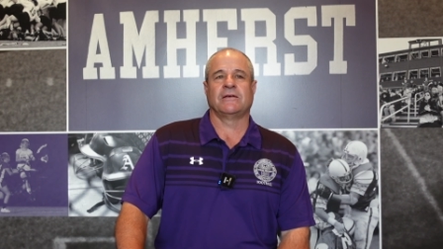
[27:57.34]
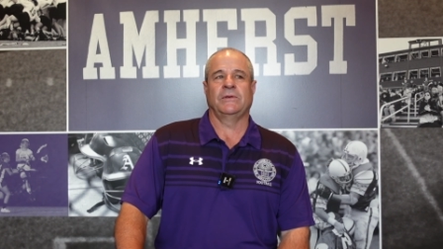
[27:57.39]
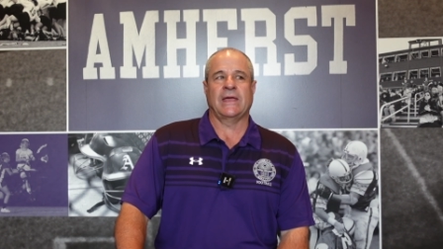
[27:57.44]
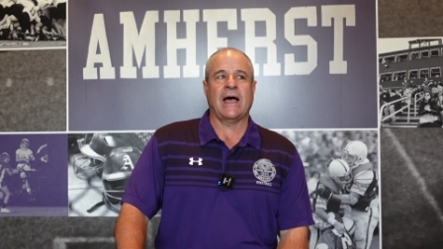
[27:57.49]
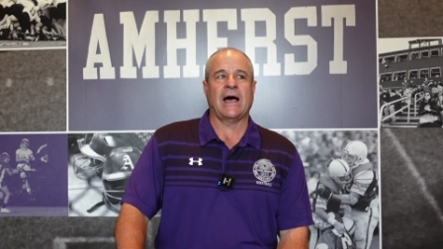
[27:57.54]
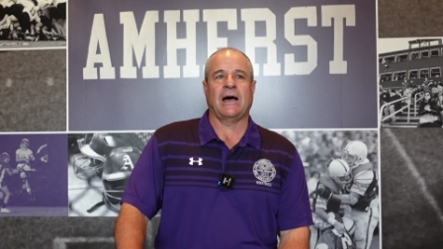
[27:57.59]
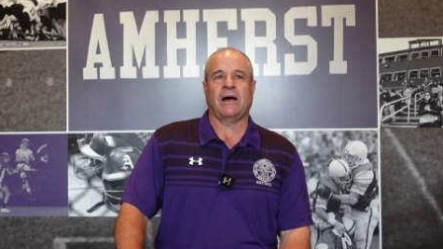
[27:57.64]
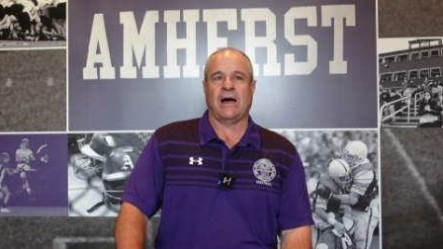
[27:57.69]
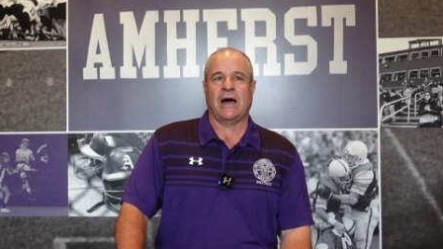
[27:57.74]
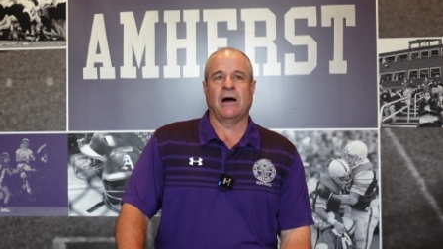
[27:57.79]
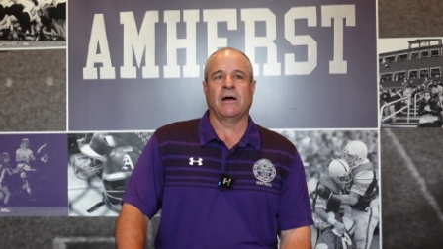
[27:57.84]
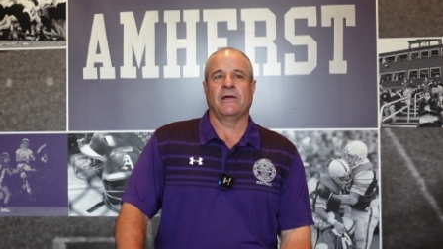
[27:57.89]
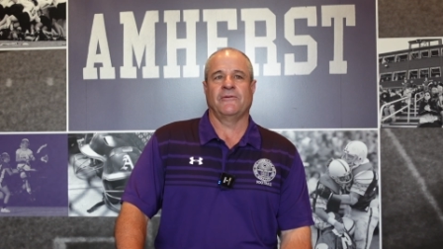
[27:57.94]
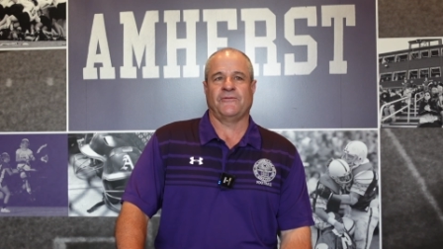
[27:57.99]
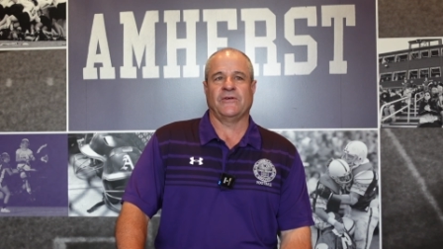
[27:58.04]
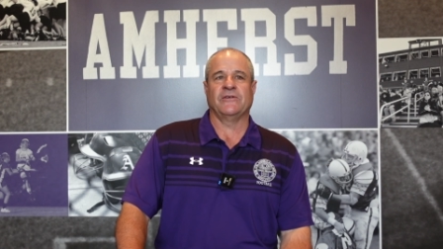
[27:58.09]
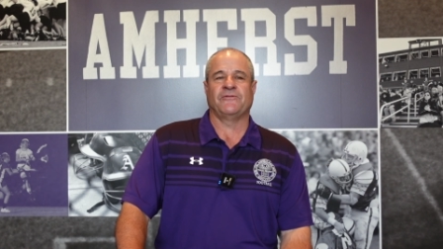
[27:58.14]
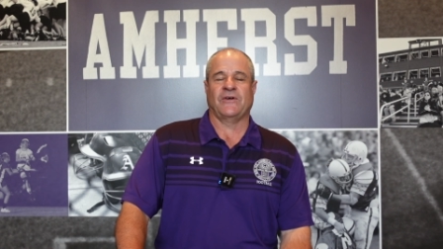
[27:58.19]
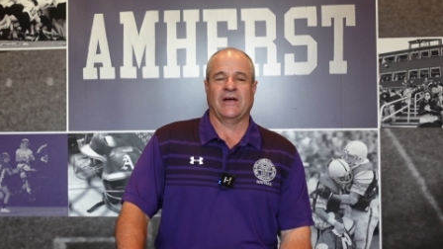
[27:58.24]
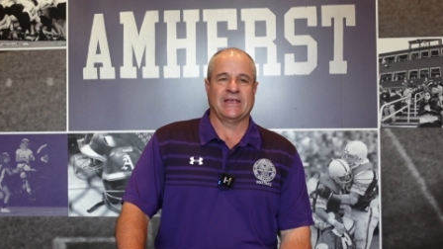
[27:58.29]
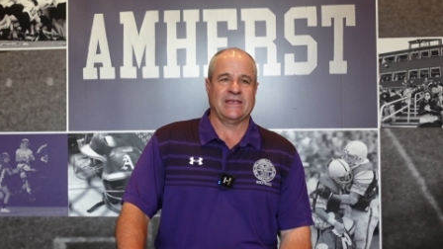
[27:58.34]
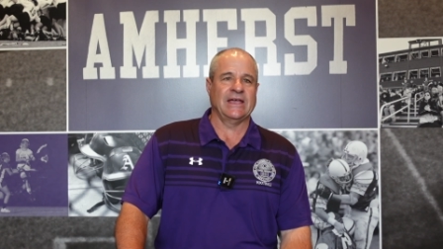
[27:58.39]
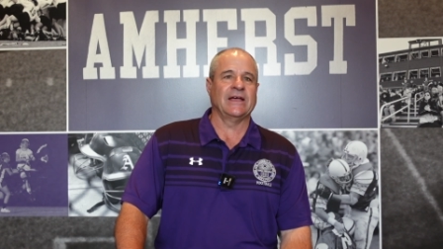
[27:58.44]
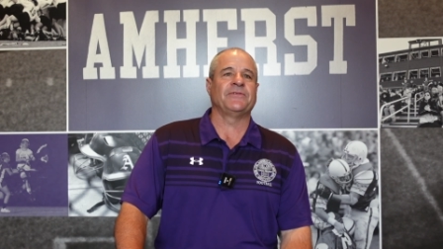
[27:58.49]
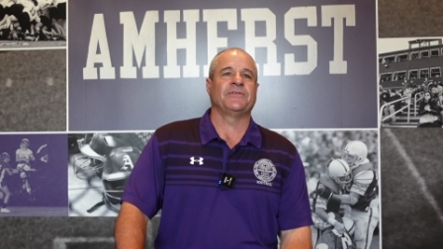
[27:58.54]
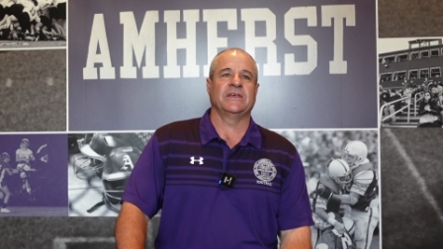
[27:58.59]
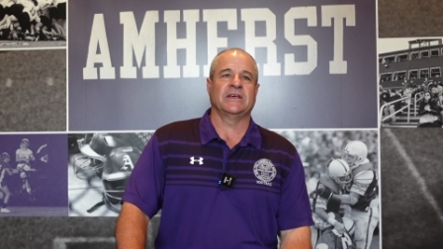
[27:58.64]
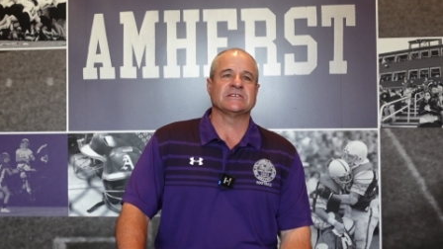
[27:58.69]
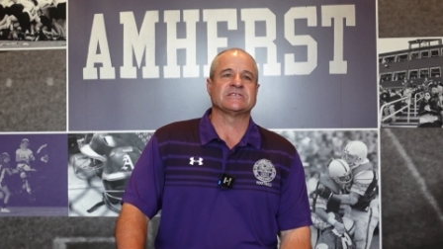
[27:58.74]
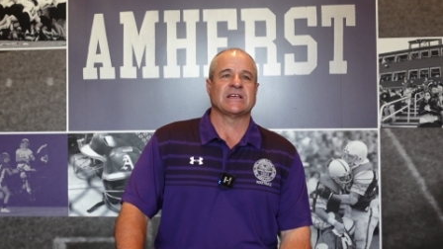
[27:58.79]
yeah, if I
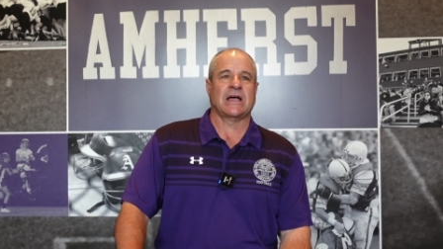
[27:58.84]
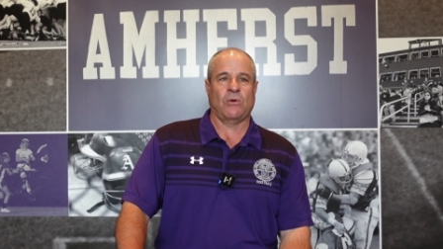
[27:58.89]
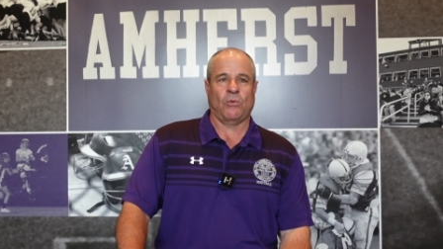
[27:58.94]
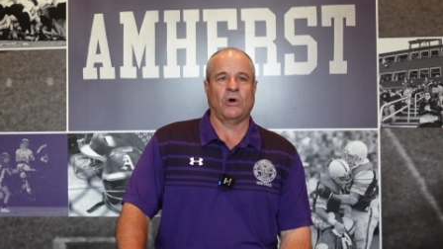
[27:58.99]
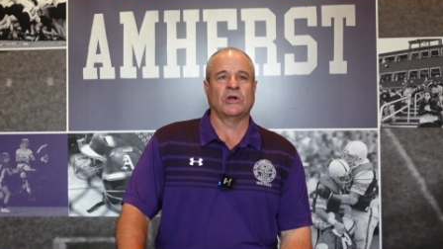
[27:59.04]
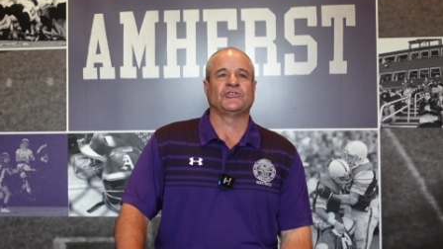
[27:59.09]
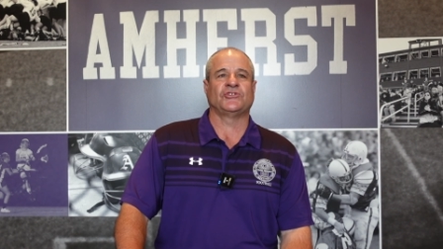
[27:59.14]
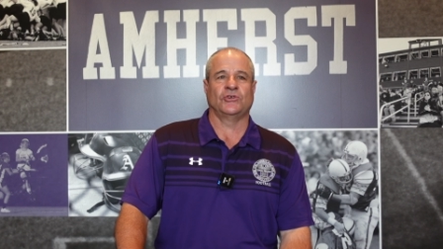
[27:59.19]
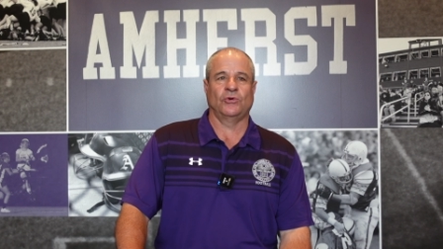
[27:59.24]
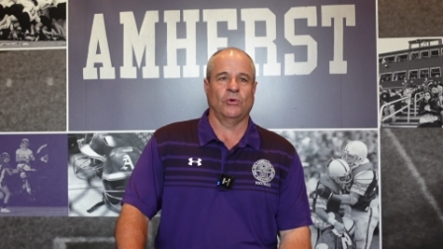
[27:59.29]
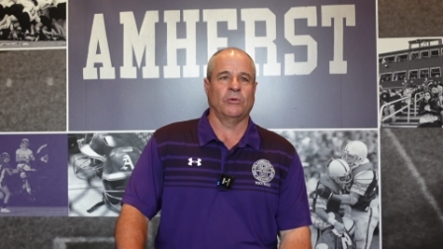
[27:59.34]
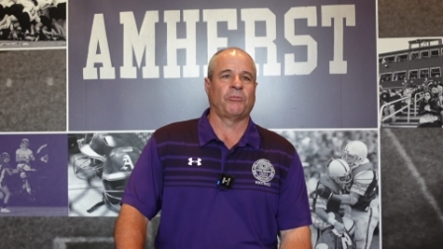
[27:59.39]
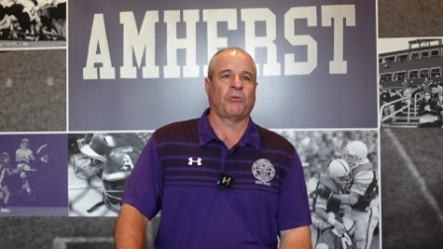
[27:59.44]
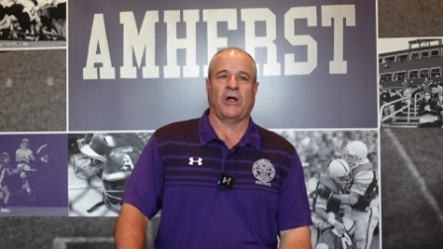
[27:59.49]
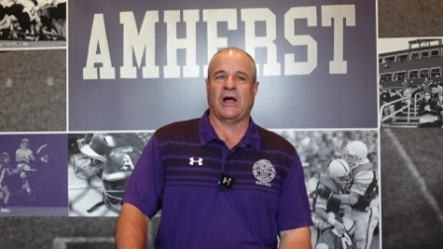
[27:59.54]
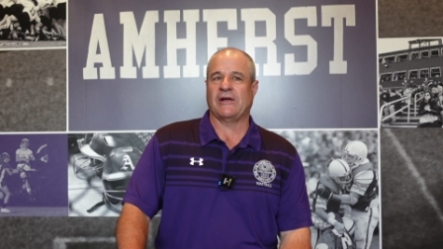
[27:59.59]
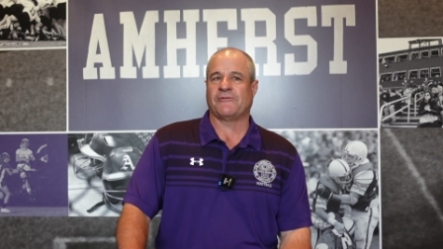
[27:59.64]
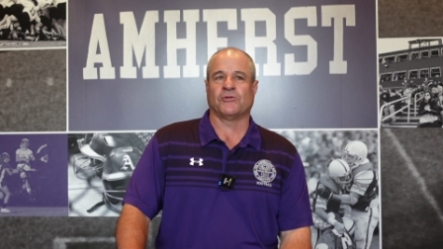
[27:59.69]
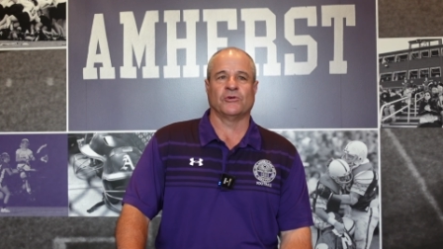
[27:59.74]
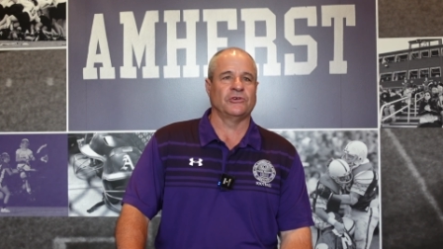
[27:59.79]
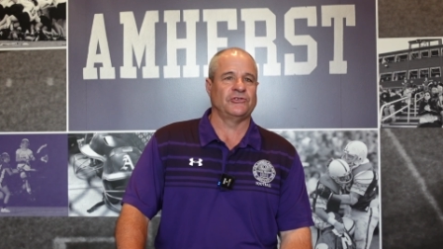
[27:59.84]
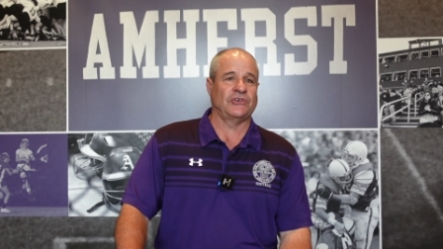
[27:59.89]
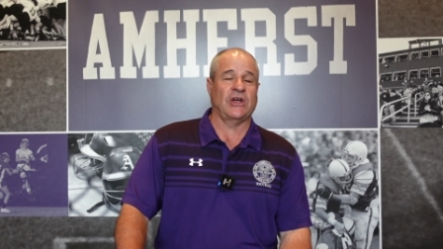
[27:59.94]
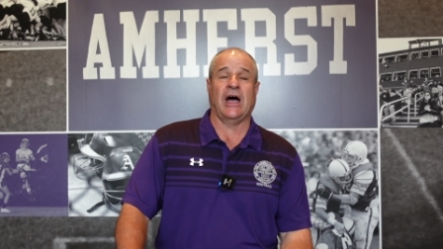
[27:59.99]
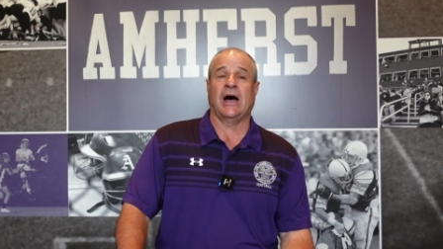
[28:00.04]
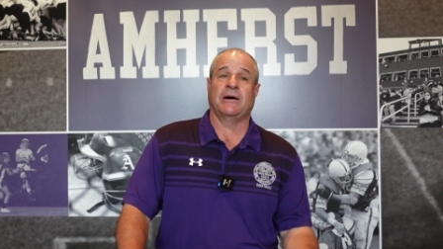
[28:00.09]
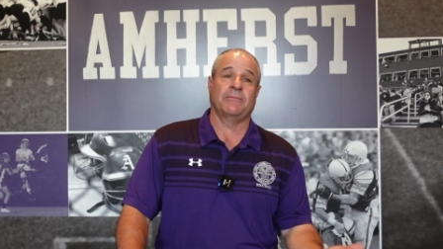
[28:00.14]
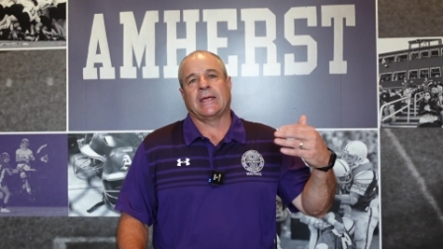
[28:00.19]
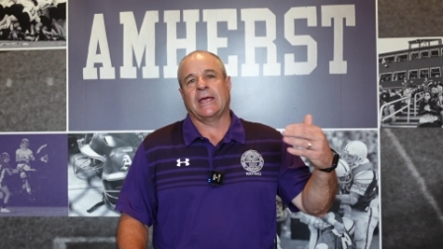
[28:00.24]
get this, I want you to apply for a job.